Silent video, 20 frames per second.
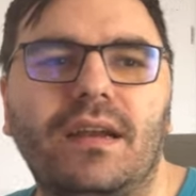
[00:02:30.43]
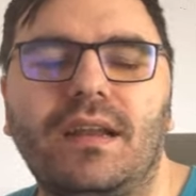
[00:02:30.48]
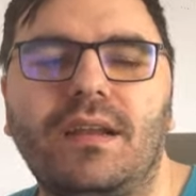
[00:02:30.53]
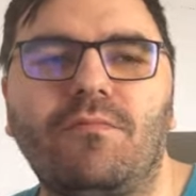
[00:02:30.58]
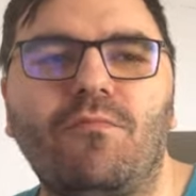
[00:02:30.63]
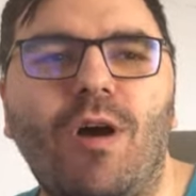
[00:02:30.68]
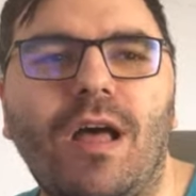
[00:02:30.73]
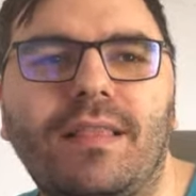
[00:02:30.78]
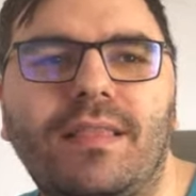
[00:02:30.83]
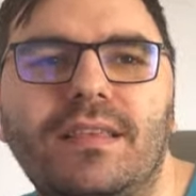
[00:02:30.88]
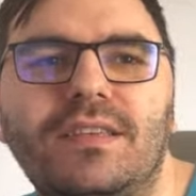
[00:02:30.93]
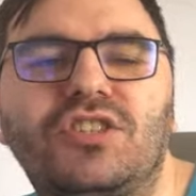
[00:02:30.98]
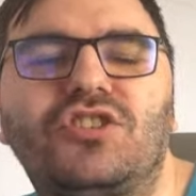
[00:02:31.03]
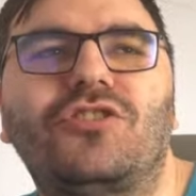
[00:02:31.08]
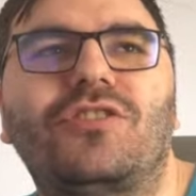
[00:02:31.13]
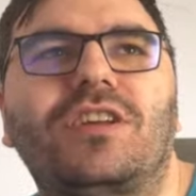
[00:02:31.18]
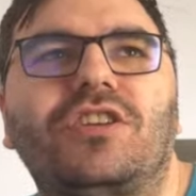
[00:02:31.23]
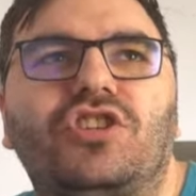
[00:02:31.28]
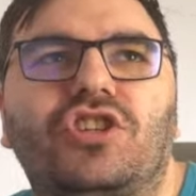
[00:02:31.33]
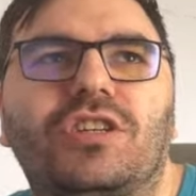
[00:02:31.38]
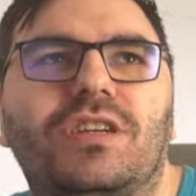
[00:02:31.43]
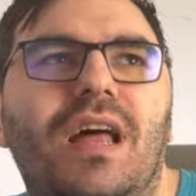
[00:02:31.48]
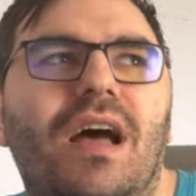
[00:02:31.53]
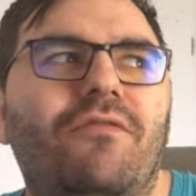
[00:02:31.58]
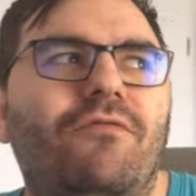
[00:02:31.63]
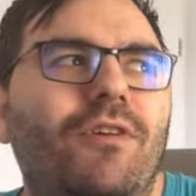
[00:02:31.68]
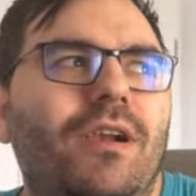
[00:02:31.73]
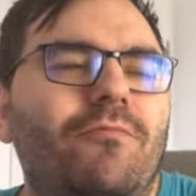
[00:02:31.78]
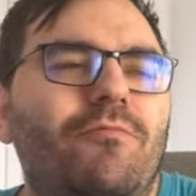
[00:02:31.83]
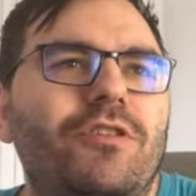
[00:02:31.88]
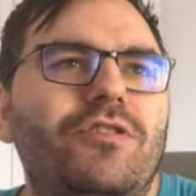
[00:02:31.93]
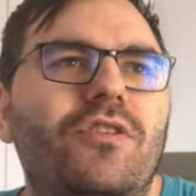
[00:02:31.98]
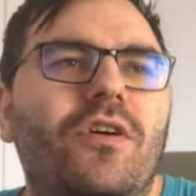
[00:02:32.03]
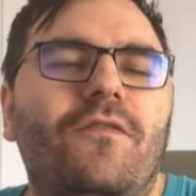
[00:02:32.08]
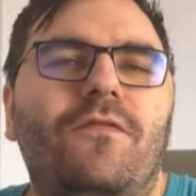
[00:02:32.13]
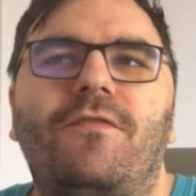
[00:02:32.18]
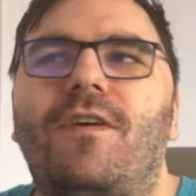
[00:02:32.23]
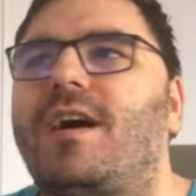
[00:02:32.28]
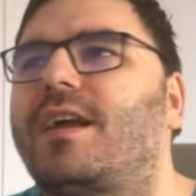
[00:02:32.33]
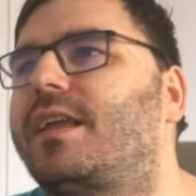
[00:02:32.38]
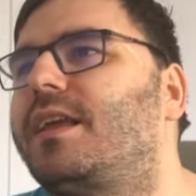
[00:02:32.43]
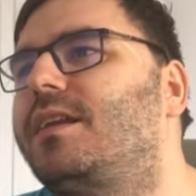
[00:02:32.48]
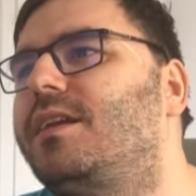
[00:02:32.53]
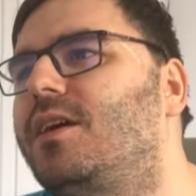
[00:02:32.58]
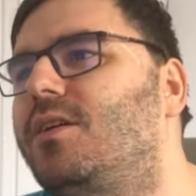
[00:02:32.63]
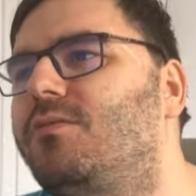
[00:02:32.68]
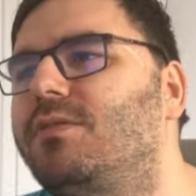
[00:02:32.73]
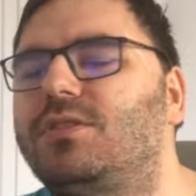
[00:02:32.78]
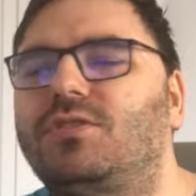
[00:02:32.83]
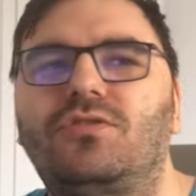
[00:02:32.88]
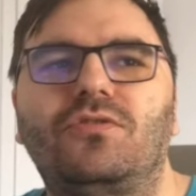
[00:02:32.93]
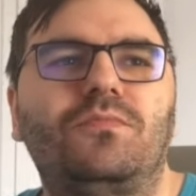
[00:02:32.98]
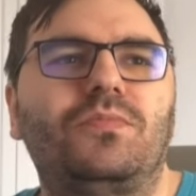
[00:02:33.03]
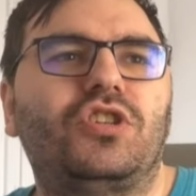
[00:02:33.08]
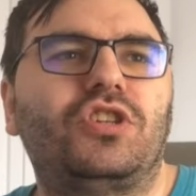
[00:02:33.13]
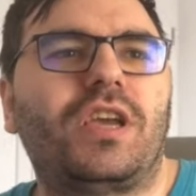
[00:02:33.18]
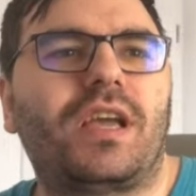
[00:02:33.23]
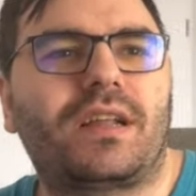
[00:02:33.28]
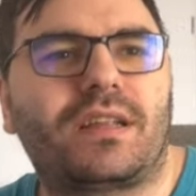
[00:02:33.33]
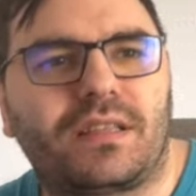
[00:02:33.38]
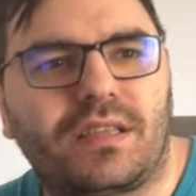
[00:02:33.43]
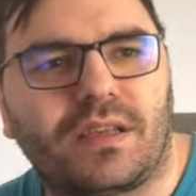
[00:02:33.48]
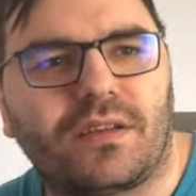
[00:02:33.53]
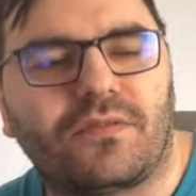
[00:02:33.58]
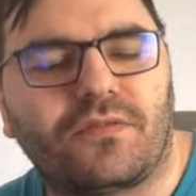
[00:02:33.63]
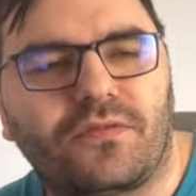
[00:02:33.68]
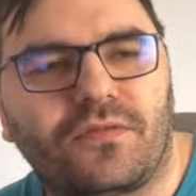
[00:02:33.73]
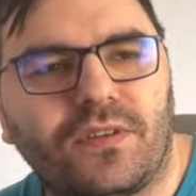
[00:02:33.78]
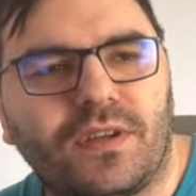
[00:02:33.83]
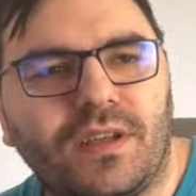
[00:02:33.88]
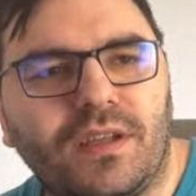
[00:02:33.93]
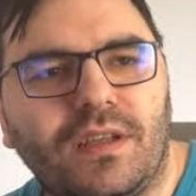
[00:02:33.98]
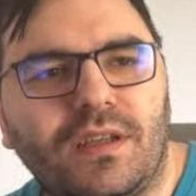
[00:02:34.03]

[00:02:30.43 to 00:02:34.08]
And what is rich enough? Well, we don't fucking know. It's subjective.